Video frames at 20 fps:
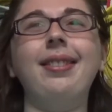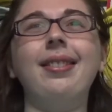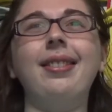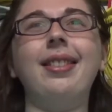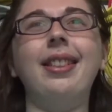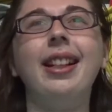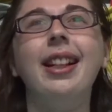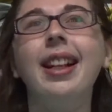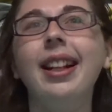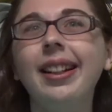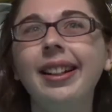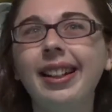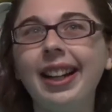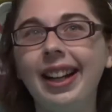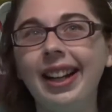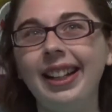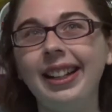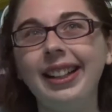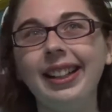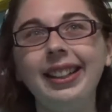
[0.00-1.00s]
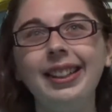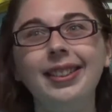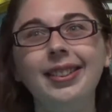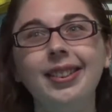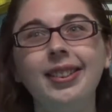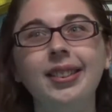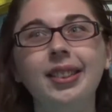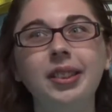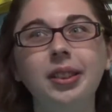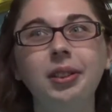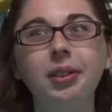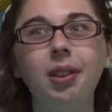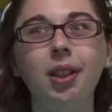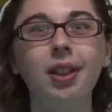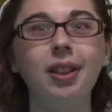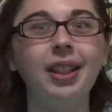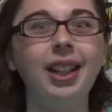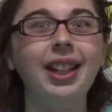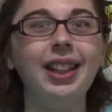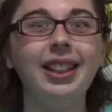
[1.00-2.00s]
did kind of get used to
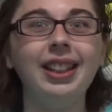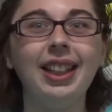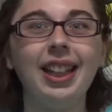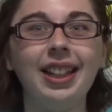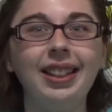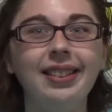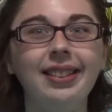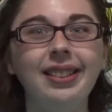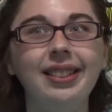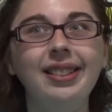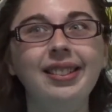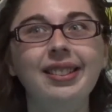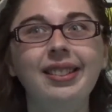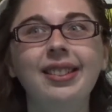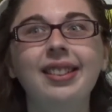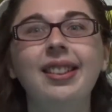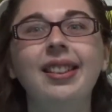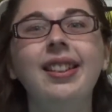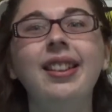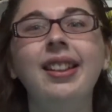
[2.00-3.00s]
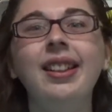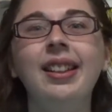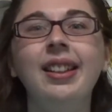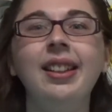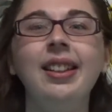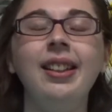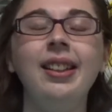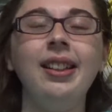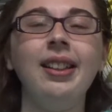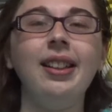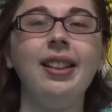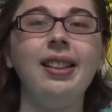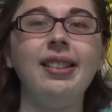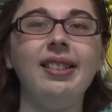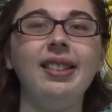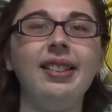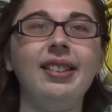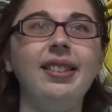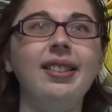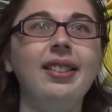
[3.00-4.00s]
online classes.
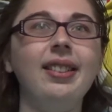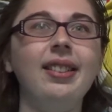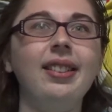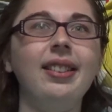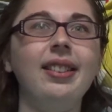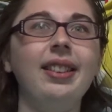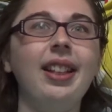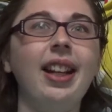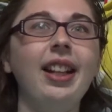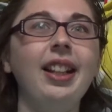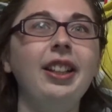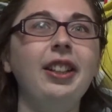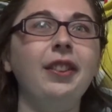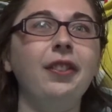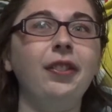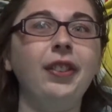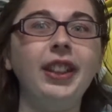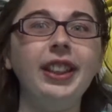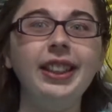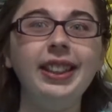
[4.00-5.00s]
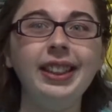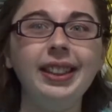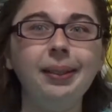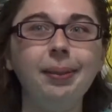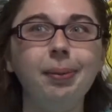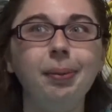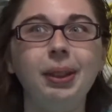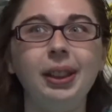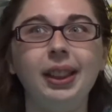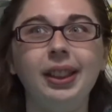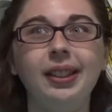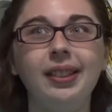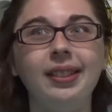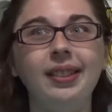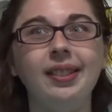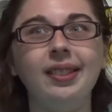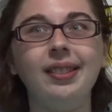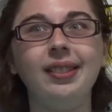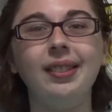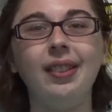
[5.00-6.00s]
Because it's kind of convenient,
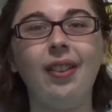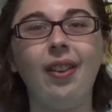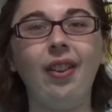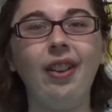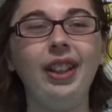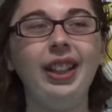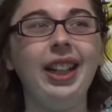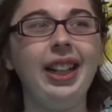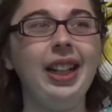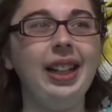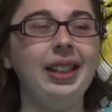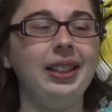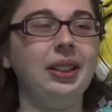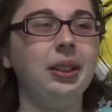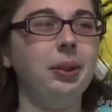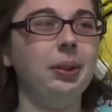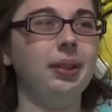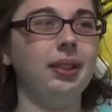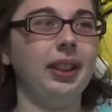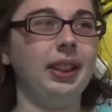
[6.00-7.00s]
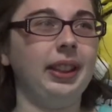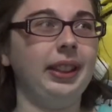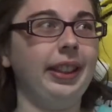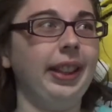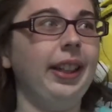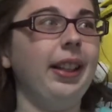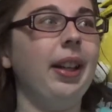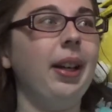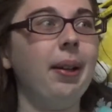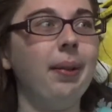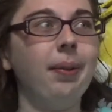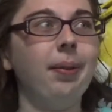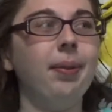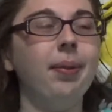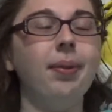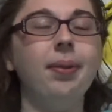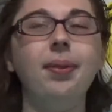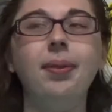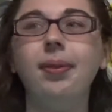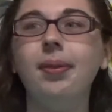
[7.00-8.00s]
because all you gotta do is, like, get up,
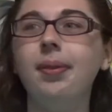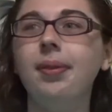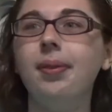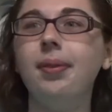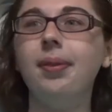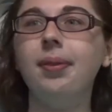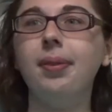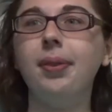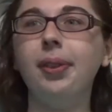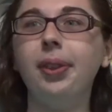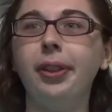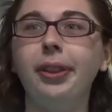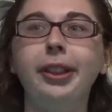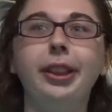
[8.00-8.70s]
go to